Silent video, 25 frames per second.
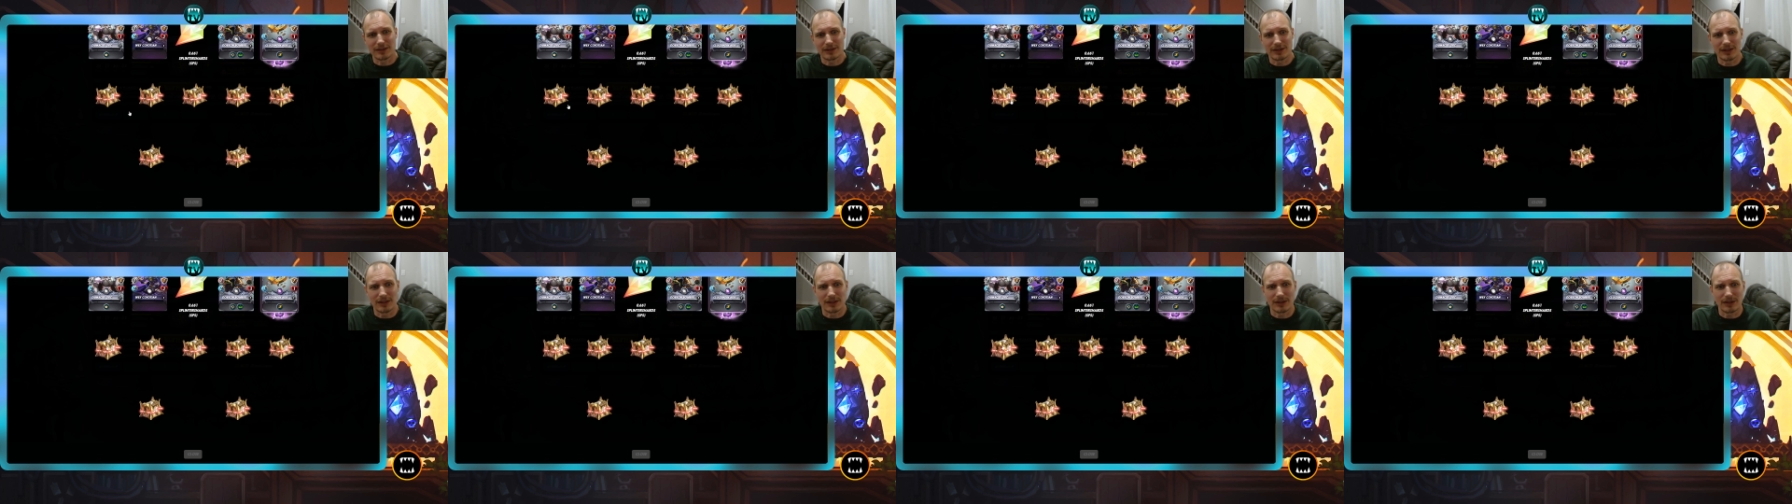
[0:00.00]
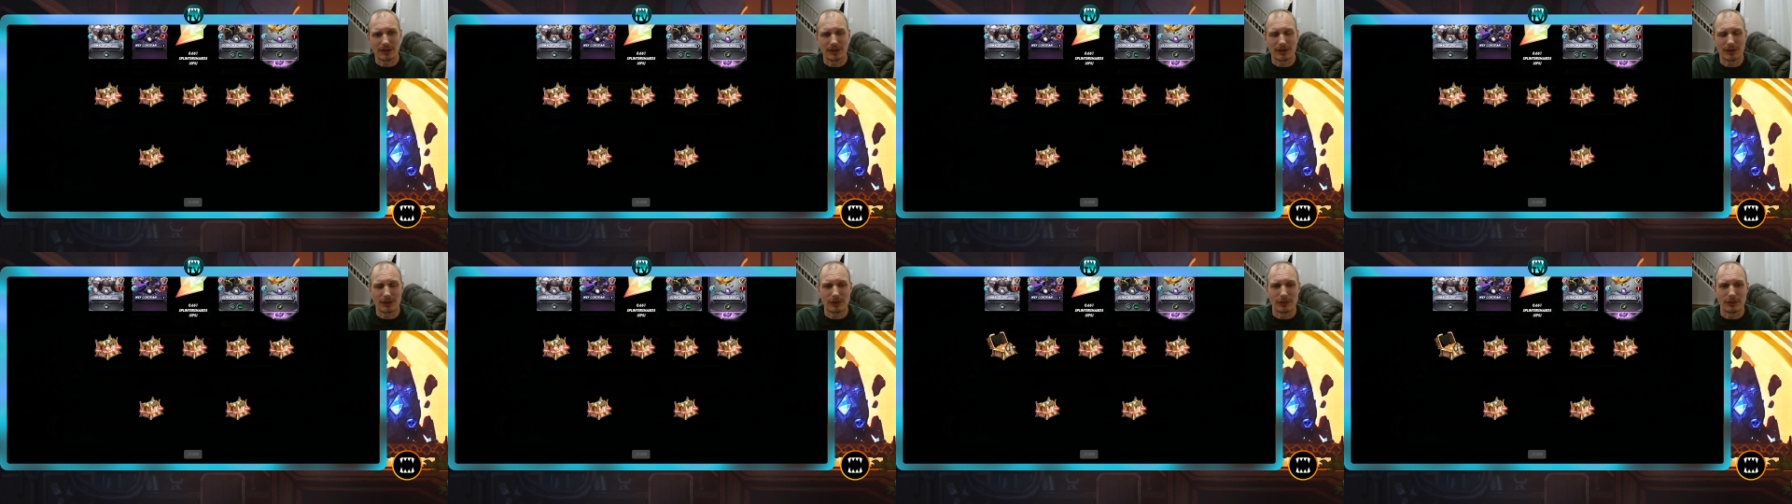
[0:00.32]
you
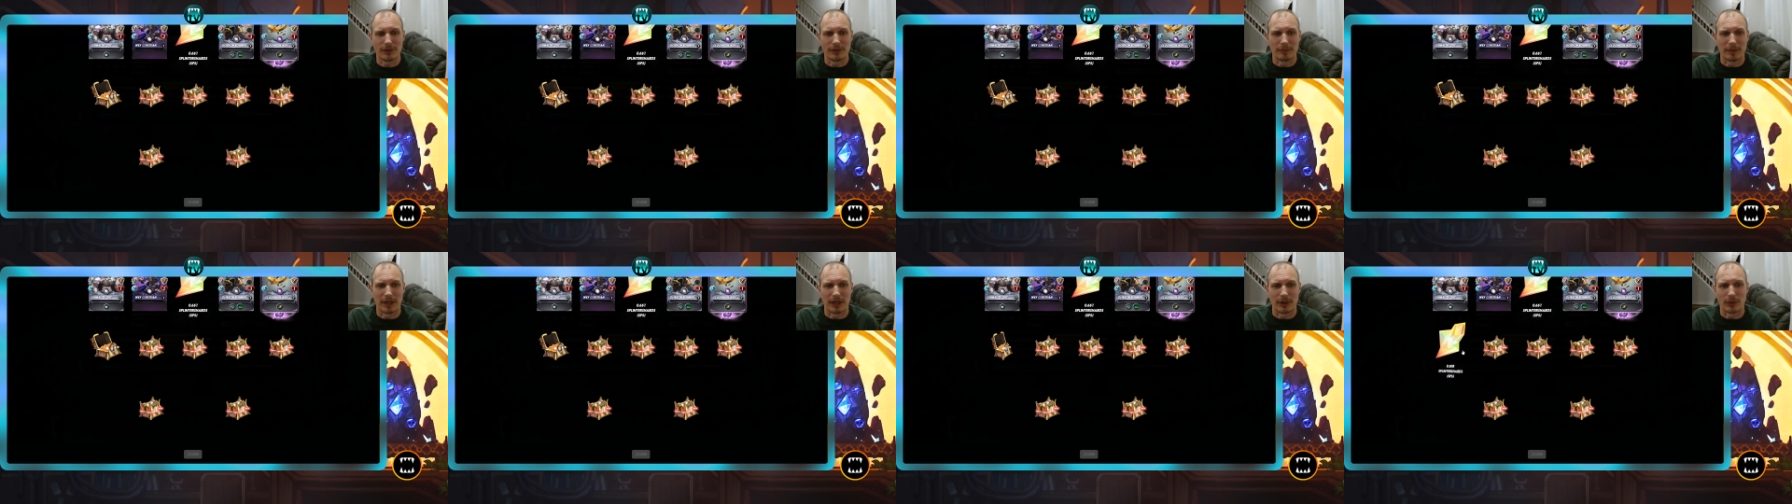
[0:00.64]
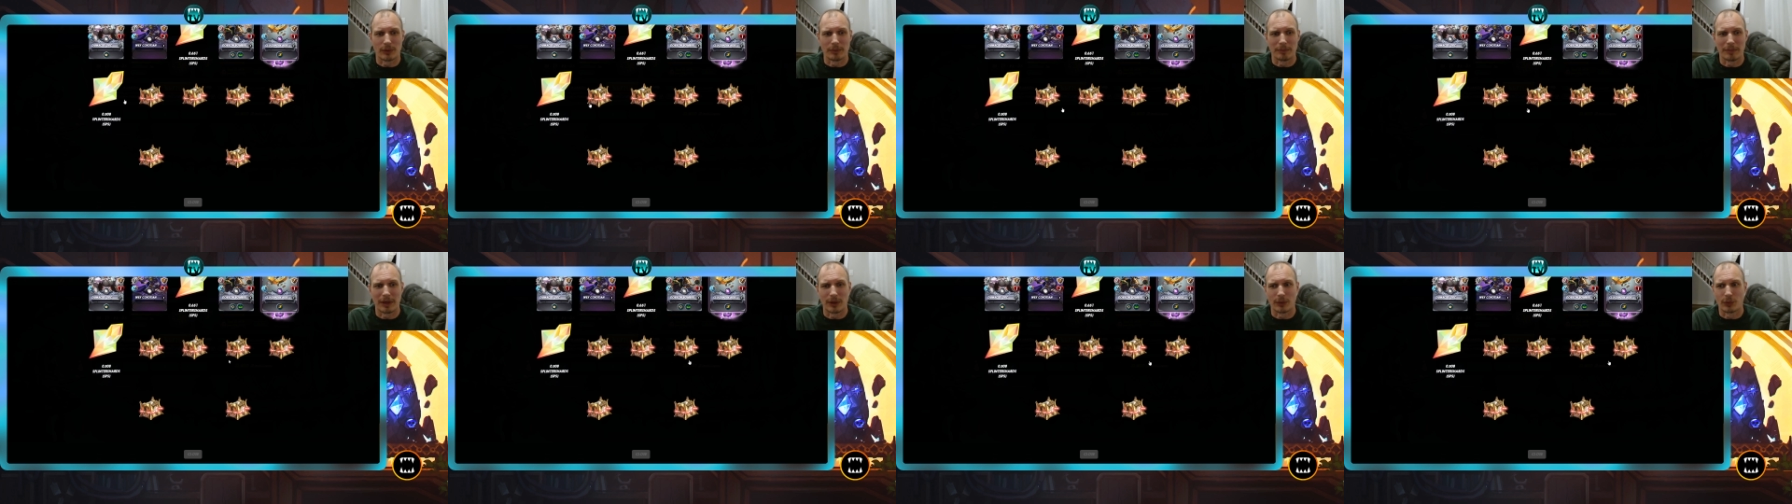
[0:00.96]
know, and my
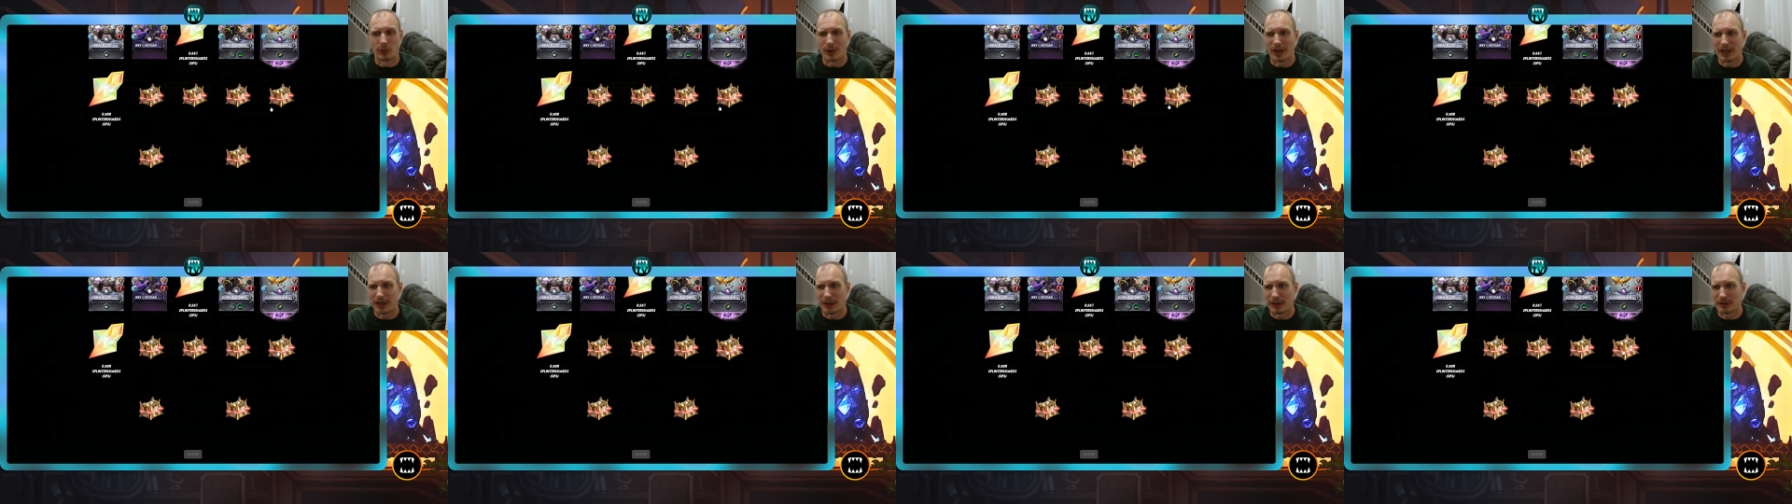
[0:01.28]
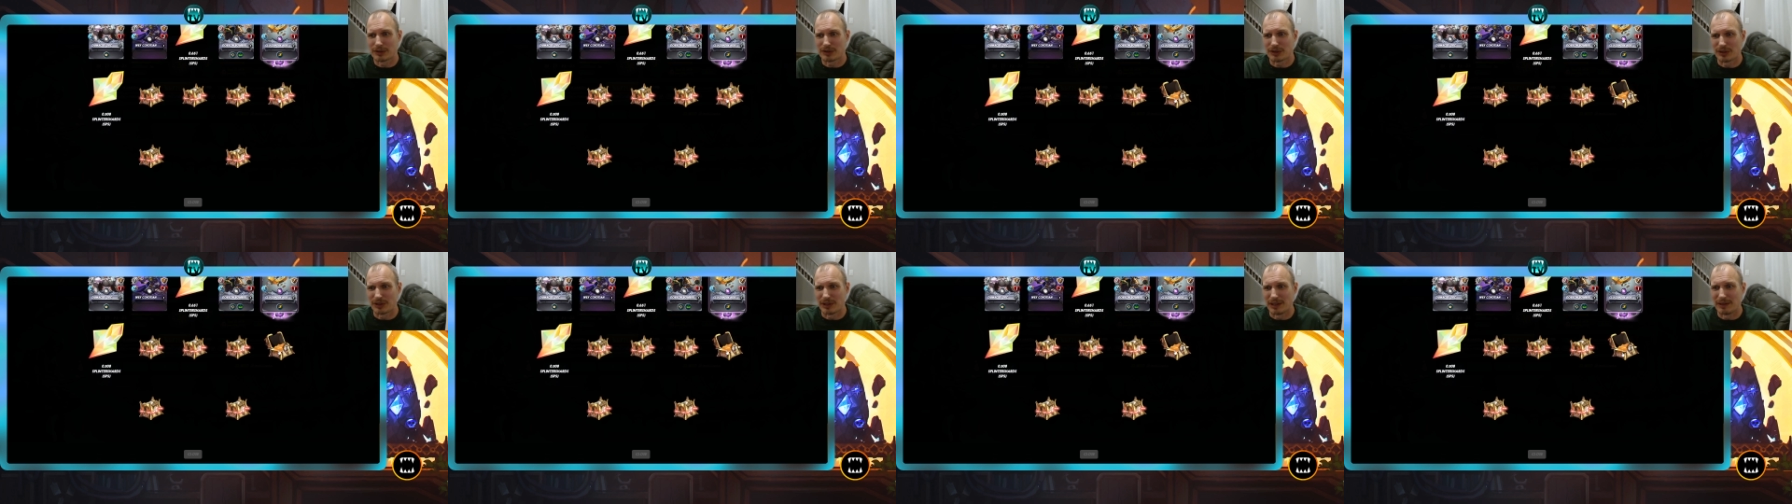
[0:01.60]
my
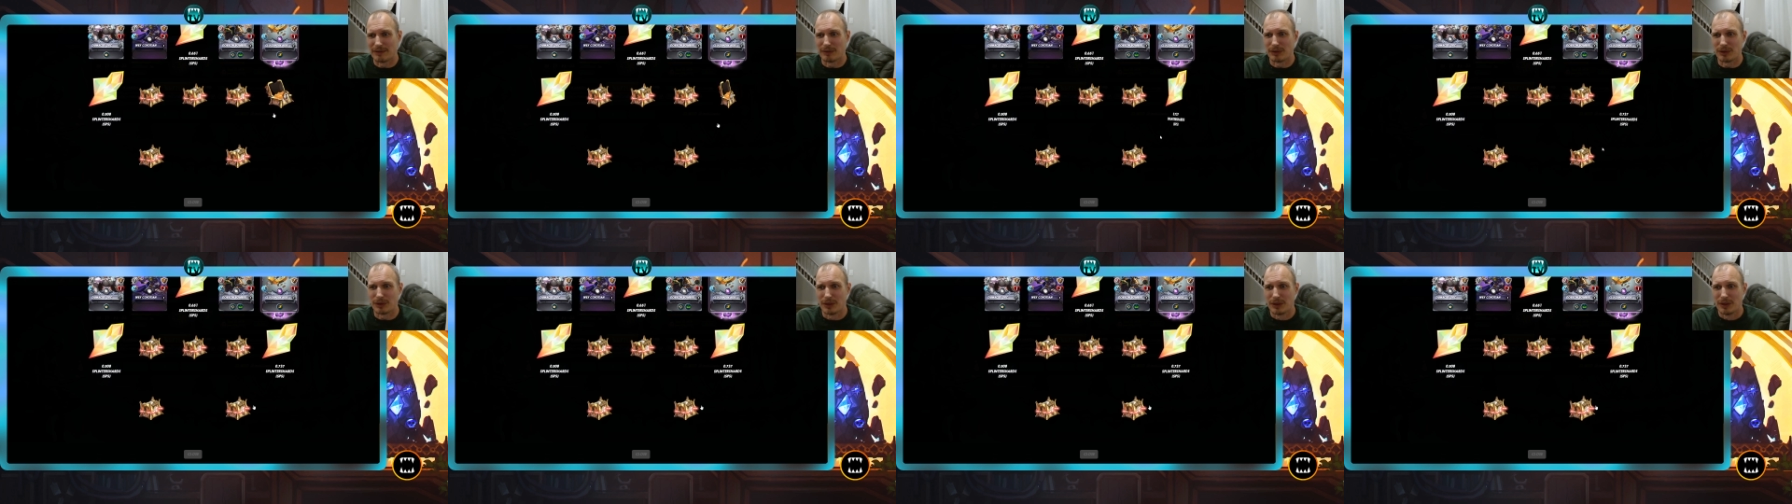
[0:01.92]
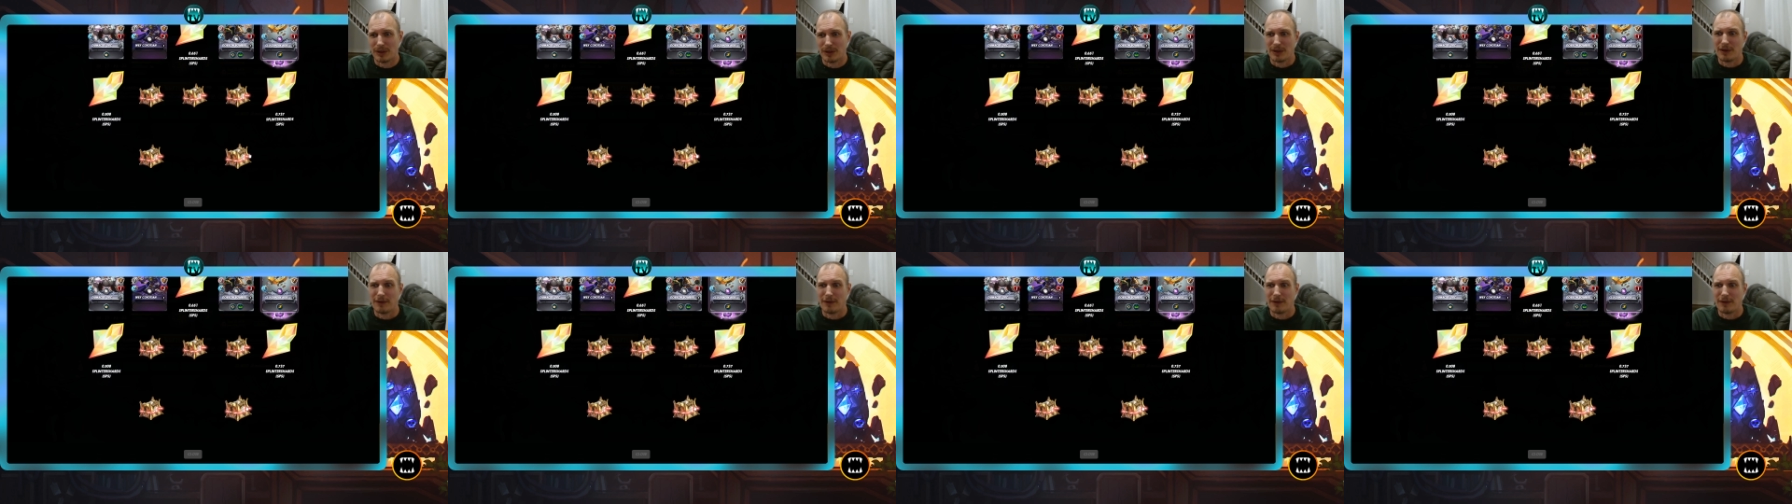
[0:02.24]
rares are level